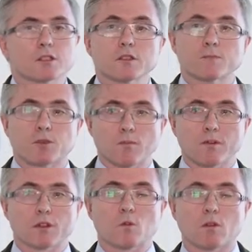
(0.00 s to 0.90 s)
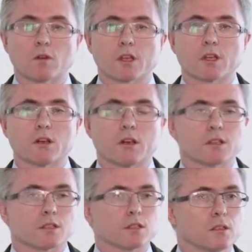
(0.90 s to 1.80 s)
So it's a problem that's well
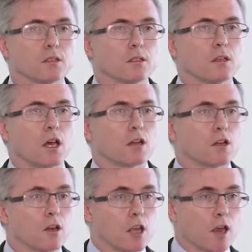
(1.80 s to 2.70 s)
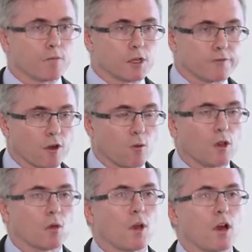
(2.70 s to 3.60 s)
recognised, and I know government is very
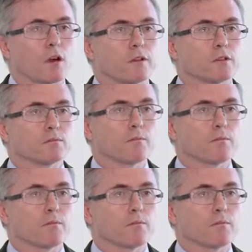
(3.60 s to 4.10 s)
well aware of it.